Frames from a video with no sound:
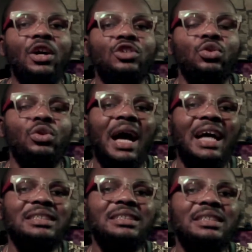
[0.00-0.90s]
So
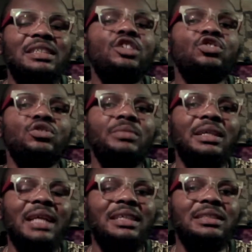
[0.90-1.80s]
as
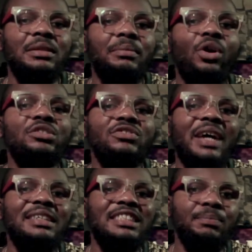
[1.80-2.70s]
the
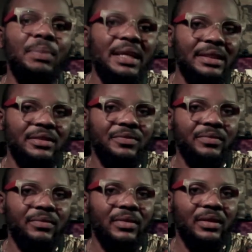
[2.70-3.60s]
multi-track is playing
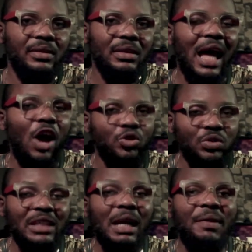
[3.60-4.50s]

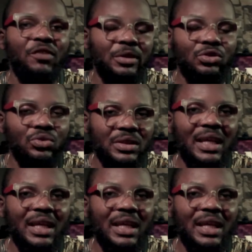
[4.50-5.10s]
output and you're performing to it,